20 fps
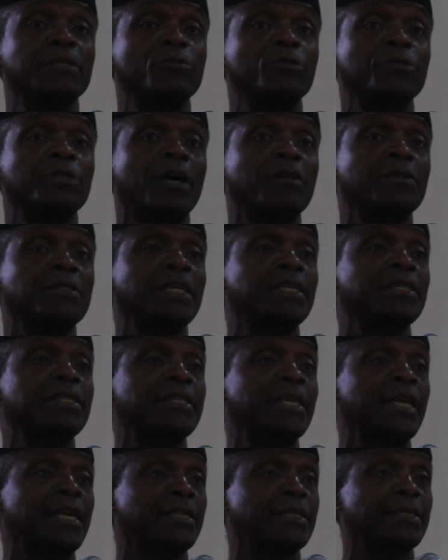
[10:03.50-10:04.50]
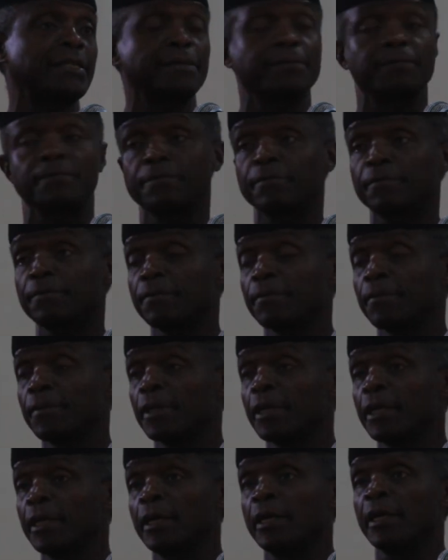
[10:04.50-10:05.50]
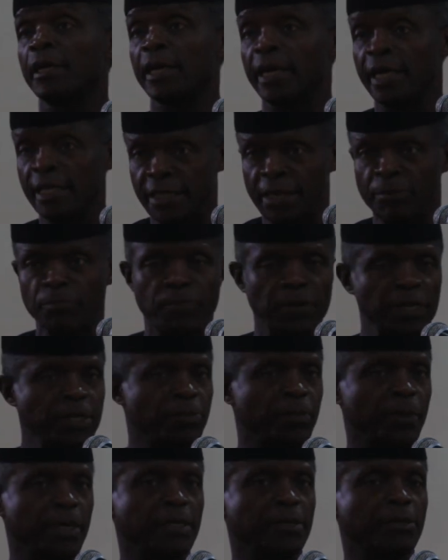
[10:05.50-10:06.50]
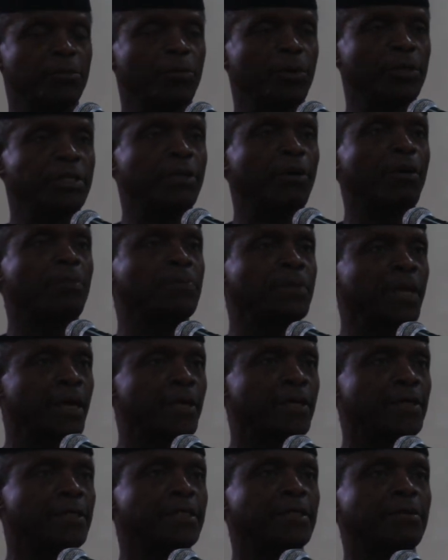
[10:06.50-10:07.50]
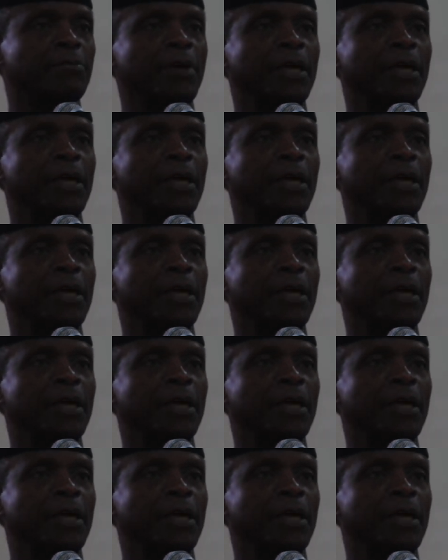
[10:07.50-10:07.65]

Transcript: in 2006. His impeachment was upturned